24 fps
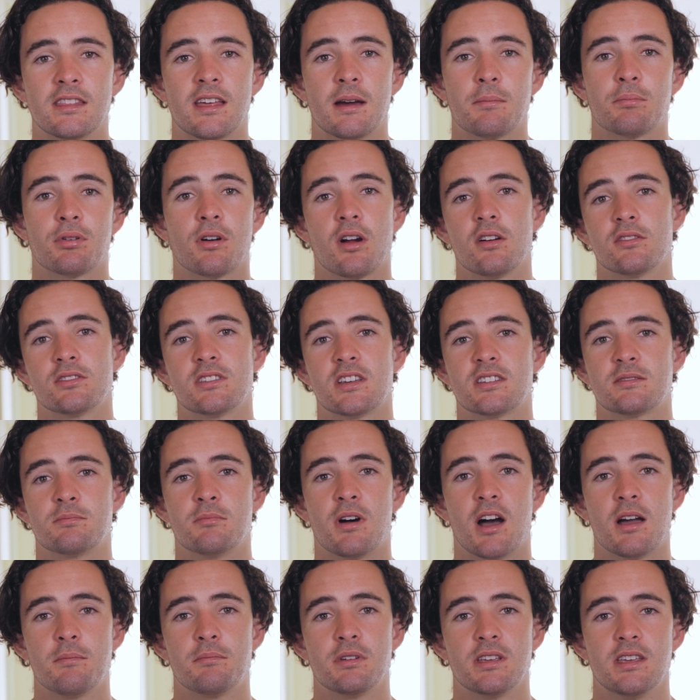that process
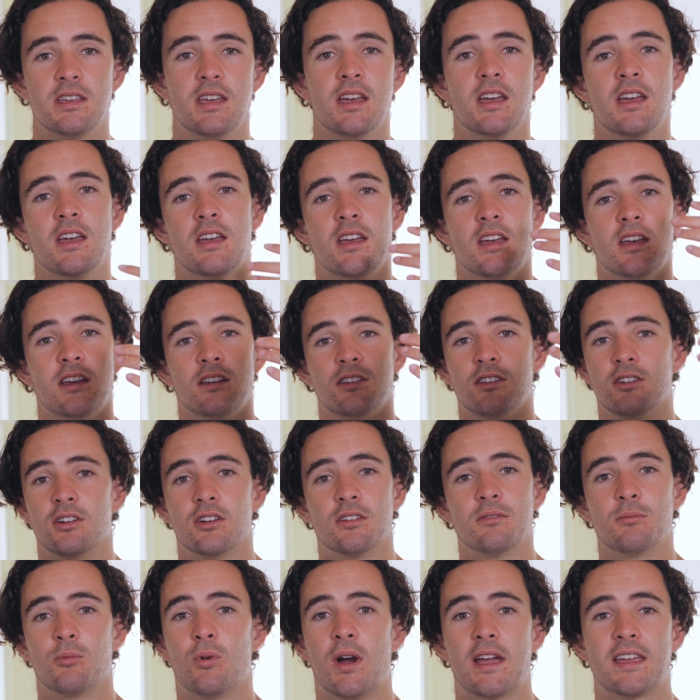might be,
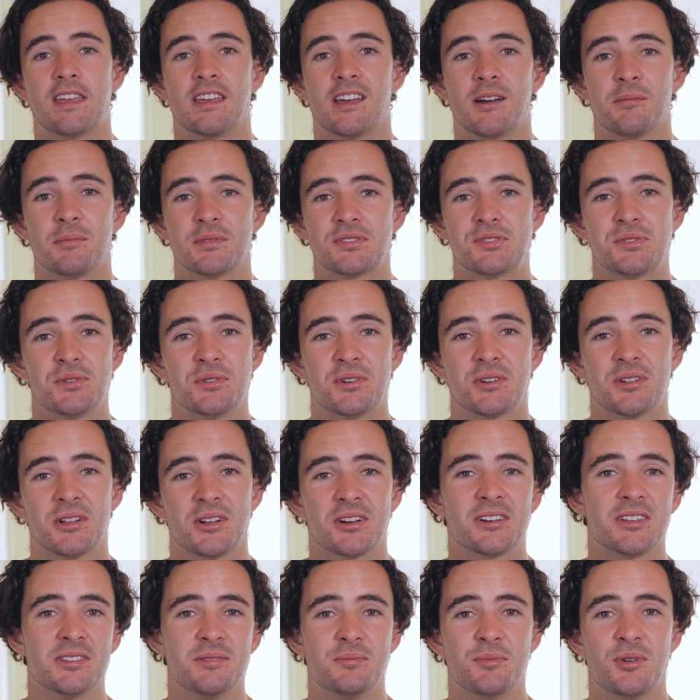waking up at 2
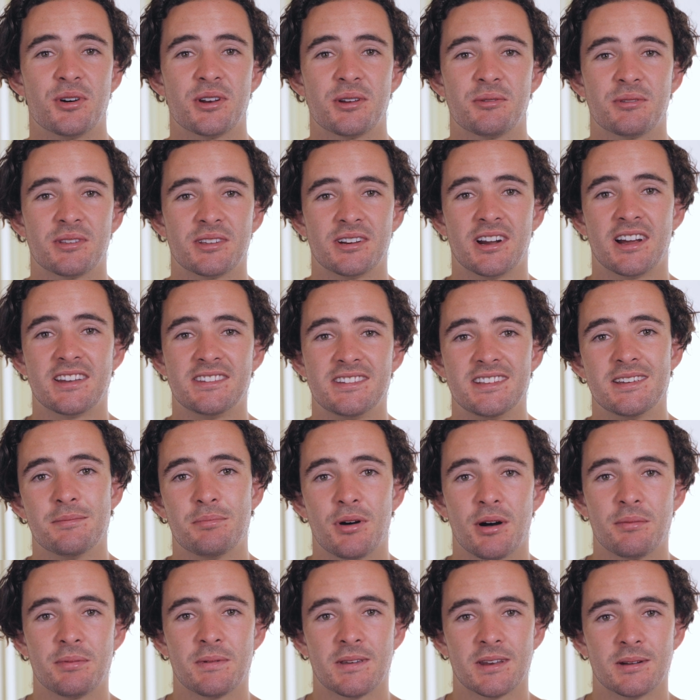o'clock in the morning with an idea
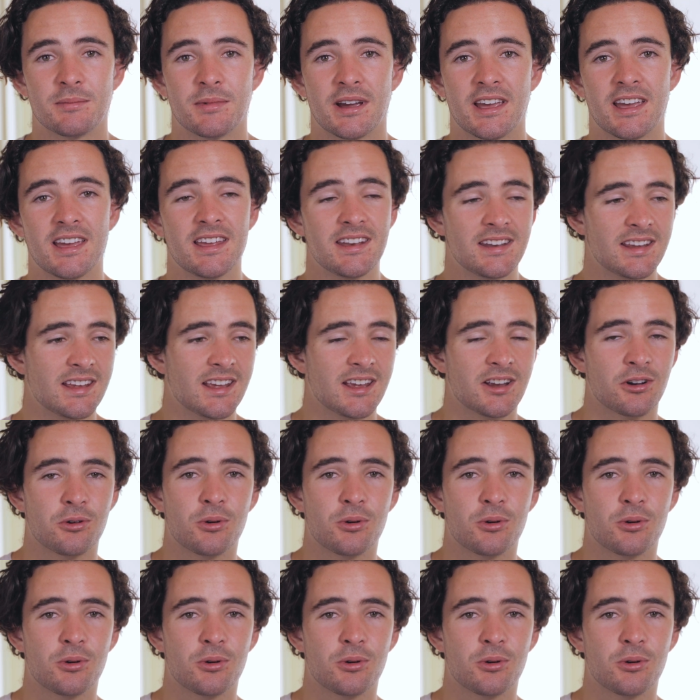popping into my head,